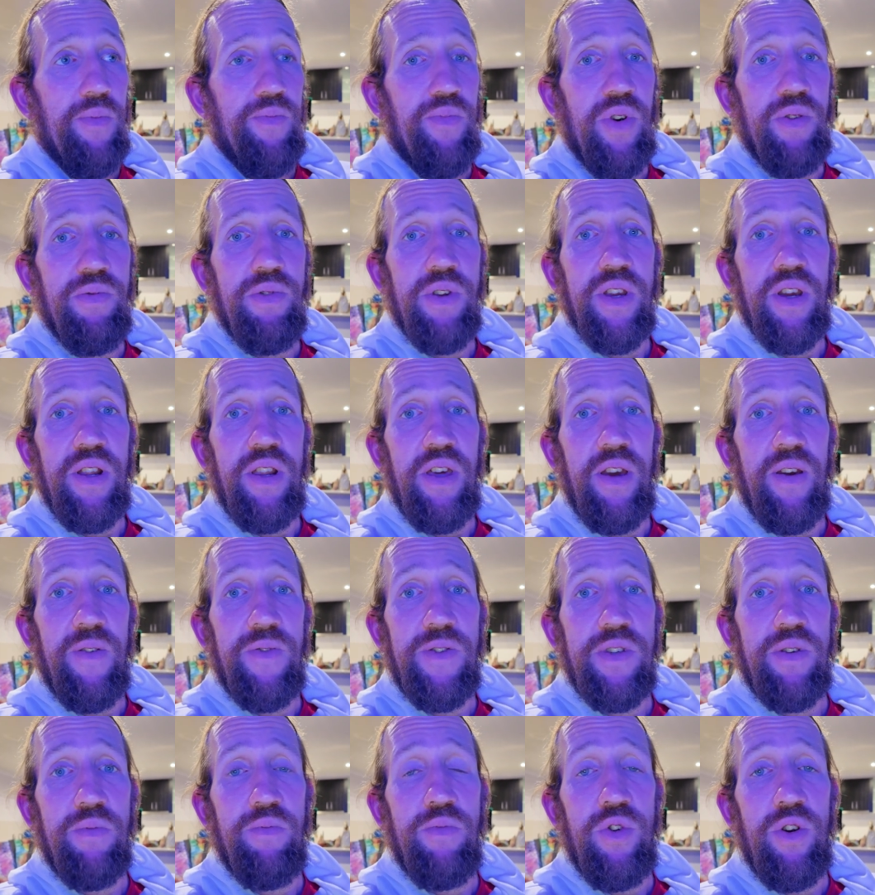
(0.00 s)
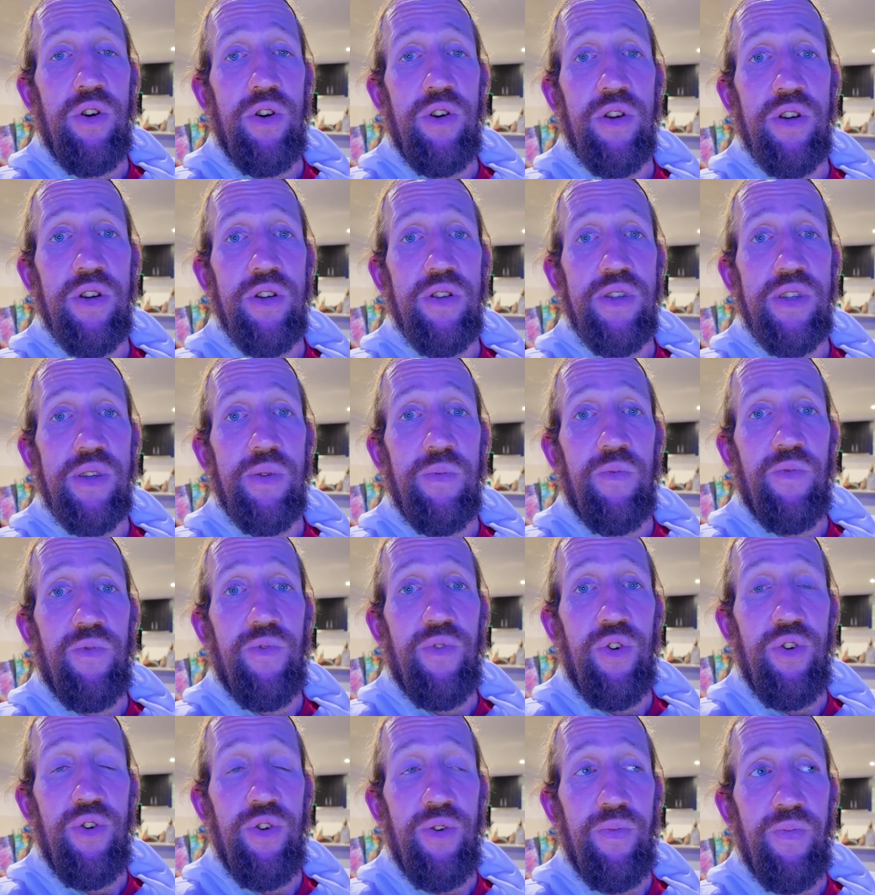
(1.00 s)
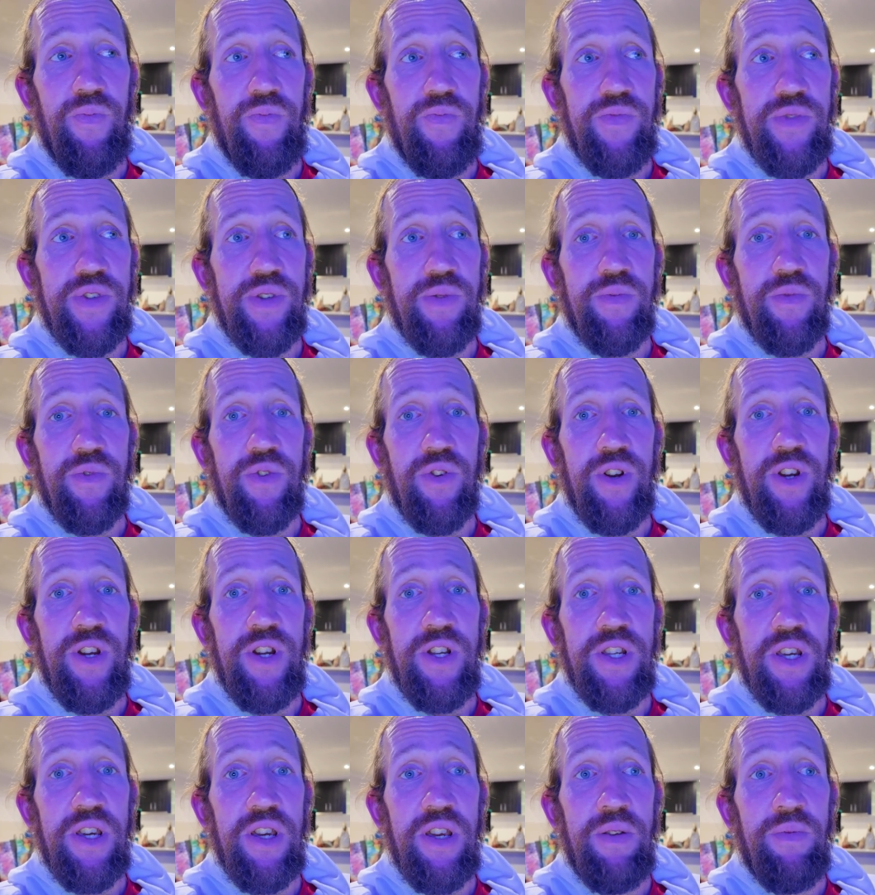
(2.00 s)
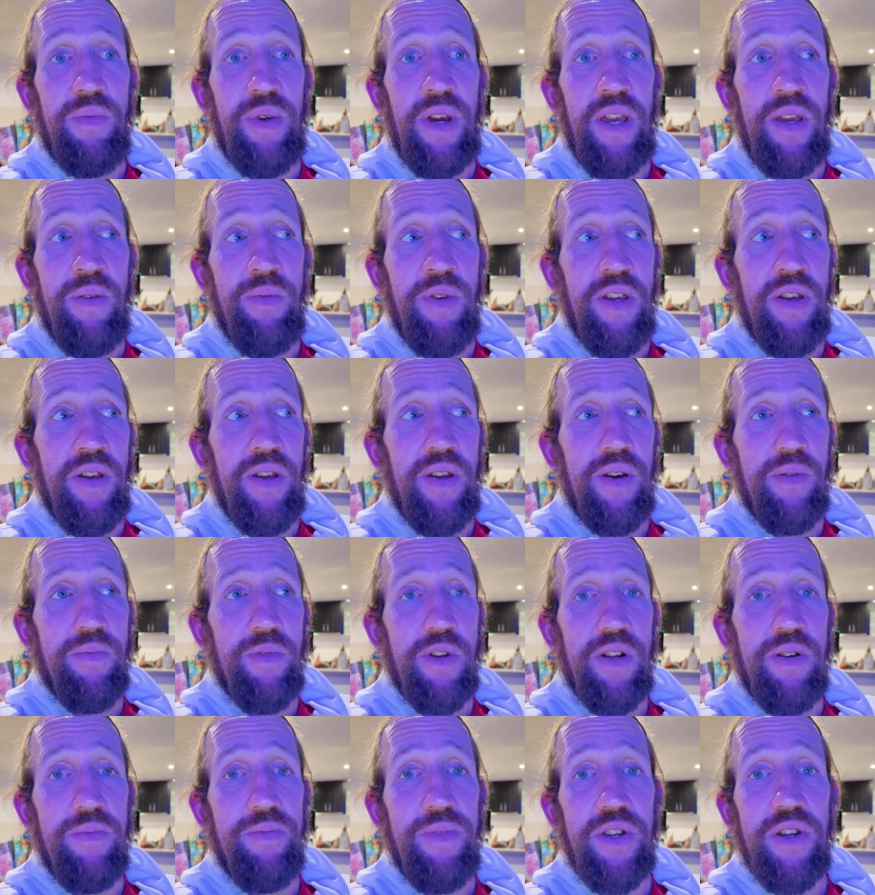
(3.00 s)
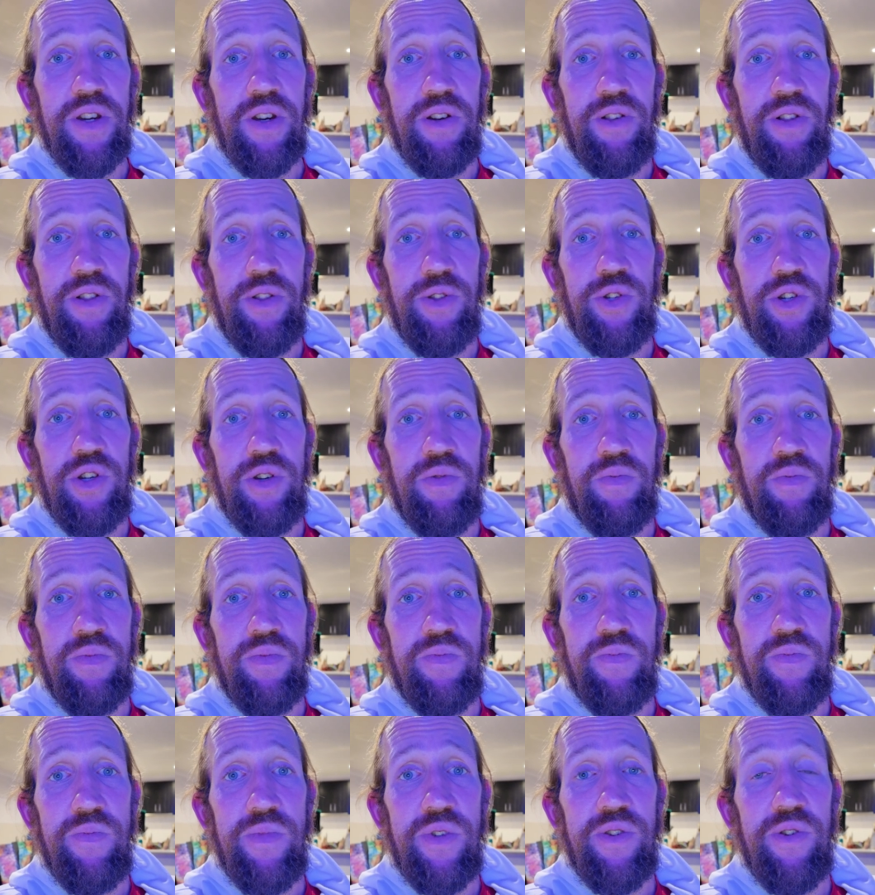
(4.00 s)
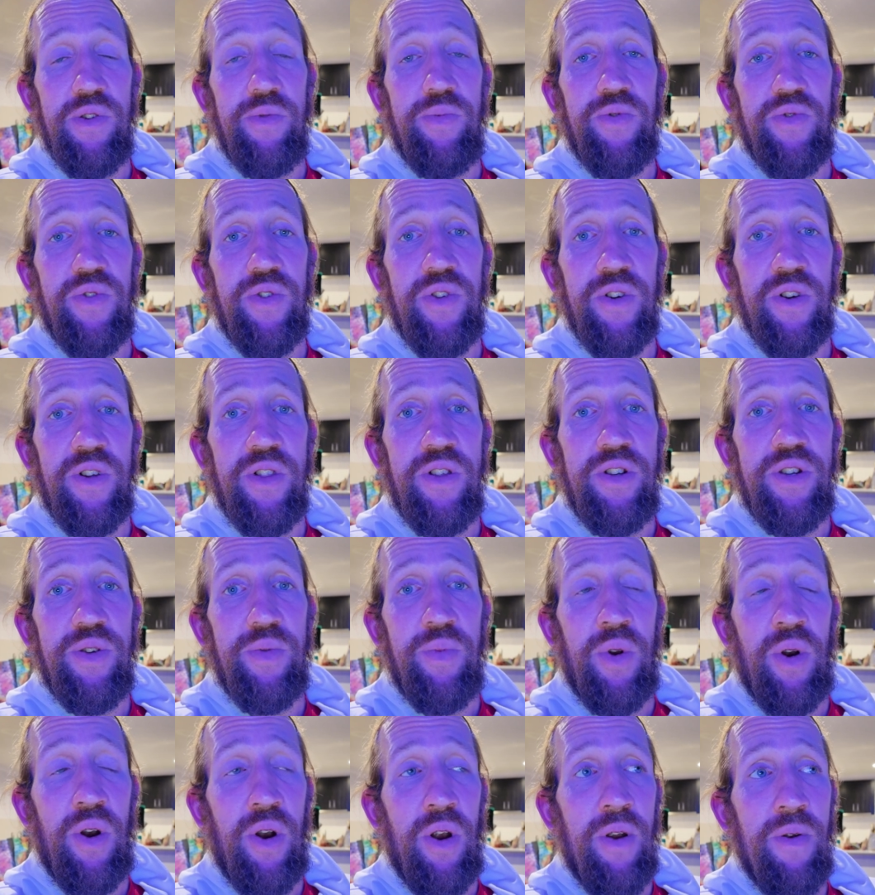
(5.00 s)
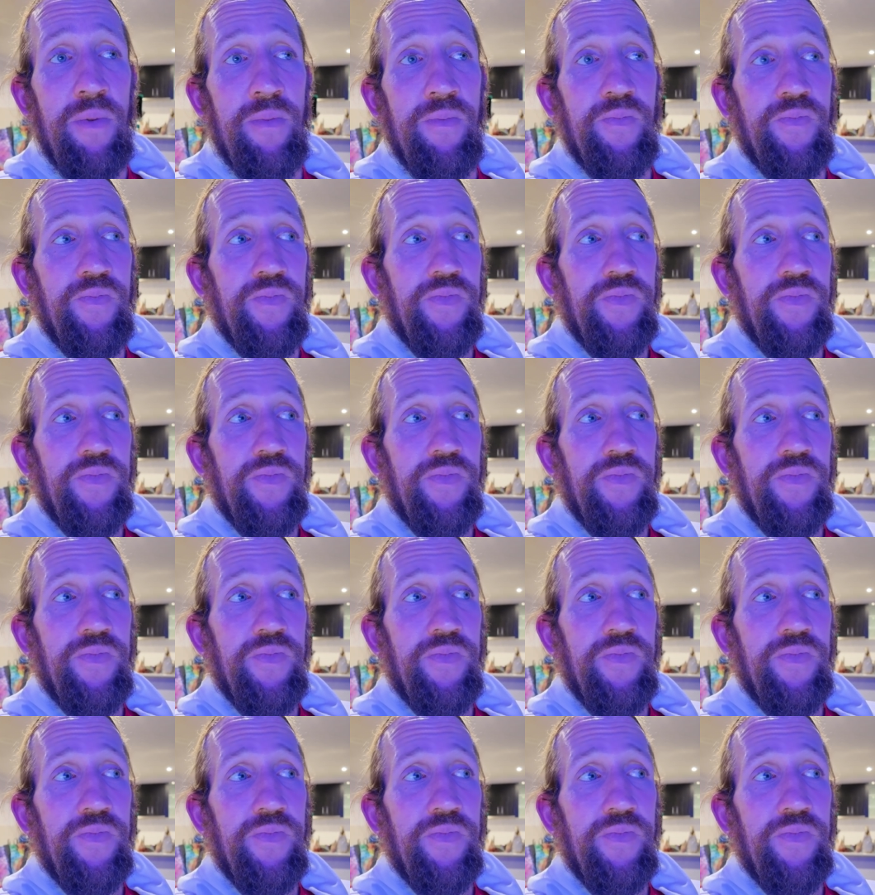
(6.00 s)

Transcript: I'm probably going to have some yogurt, some fruit, some creatine maybe. I'm going to be going to the gym super early tomorrow.